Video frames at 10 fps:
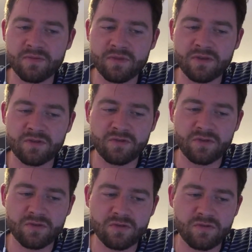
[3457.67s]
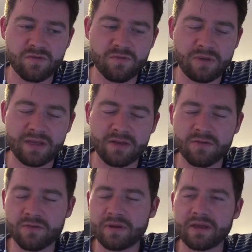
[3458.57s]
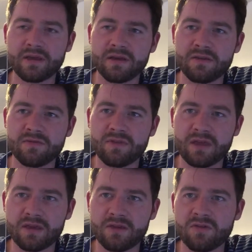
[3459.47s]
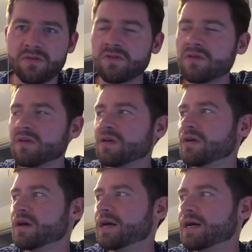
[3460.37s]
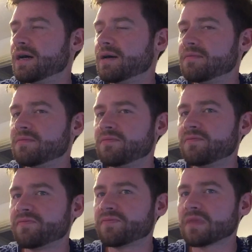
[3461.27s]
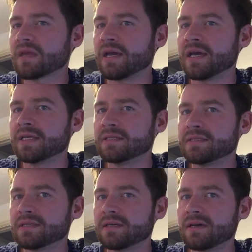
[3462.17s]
Those of you who've played it or are playing it, thank you. I loved